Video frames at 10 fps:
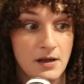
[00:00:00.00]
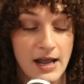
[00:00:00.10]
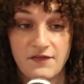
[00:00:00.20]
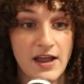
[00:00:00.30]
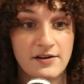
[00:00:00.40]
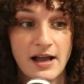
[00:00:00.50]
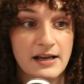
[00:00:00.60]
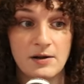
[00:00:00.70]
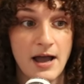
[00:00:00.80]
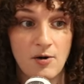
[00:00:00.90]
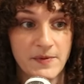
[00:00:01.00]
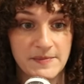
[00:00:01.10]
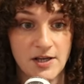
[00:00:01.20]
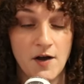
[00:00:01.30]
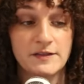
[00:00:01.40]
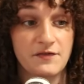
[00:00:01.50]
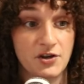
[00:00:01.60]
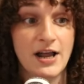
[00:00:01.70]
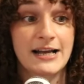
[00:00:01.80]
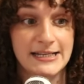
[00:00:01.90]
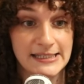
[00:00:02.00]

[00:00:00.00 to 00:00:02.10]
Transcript: If they are not going to help themselves, if they're not going